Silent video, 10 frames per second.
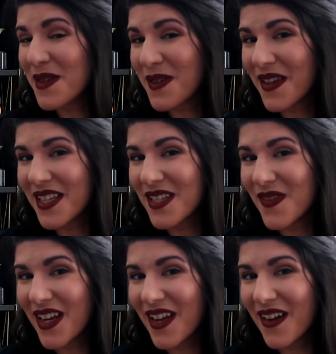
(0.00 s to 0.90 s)
you enjoyed
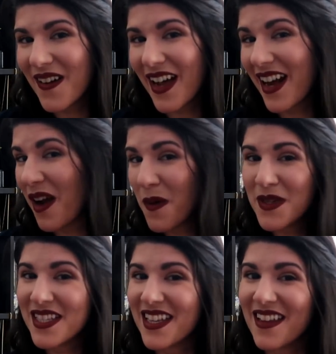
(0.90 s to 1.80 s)
this video, and I
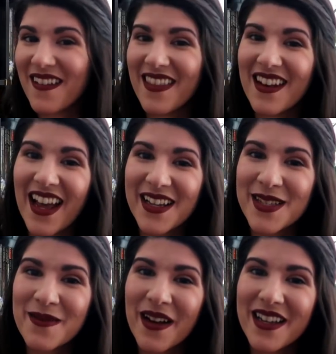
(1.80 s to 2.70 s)
hope to see you in the next